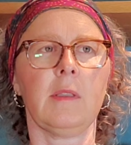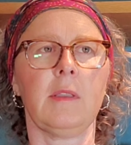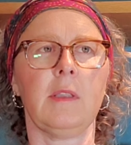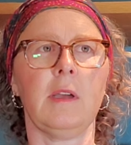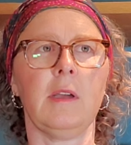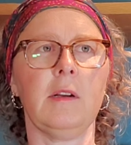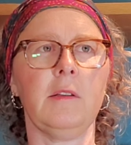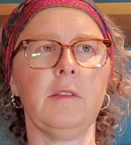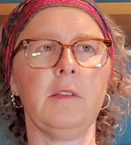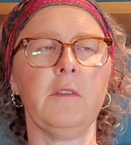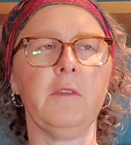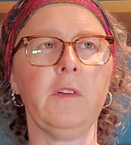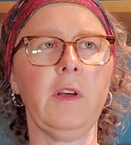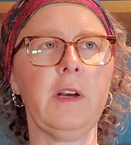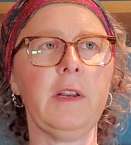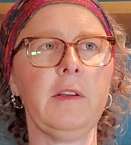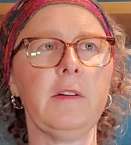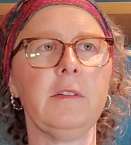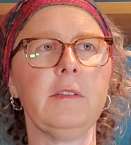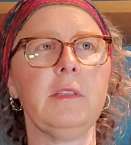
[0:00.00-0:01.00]
not on the front
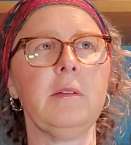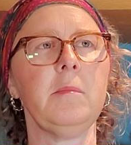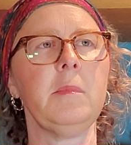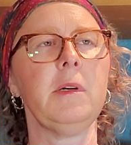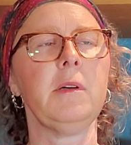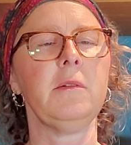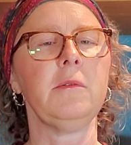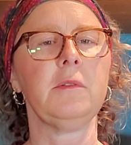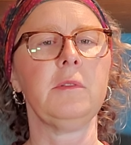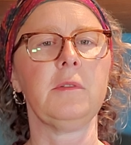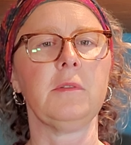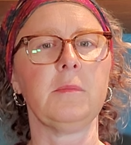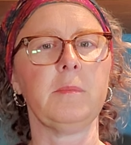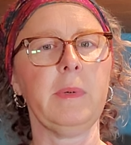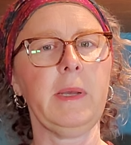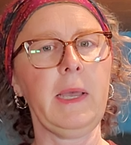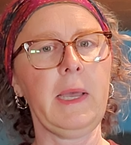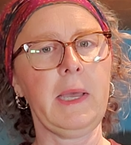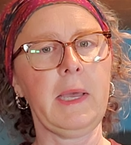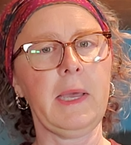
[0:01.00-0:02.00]
of your sit bones or
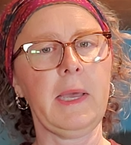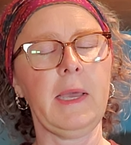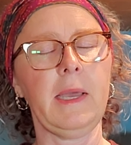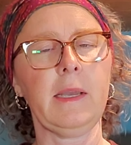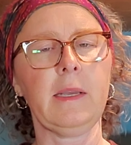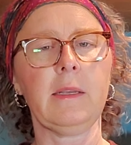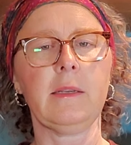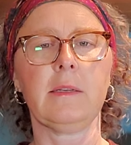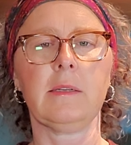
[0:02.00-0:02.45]
back,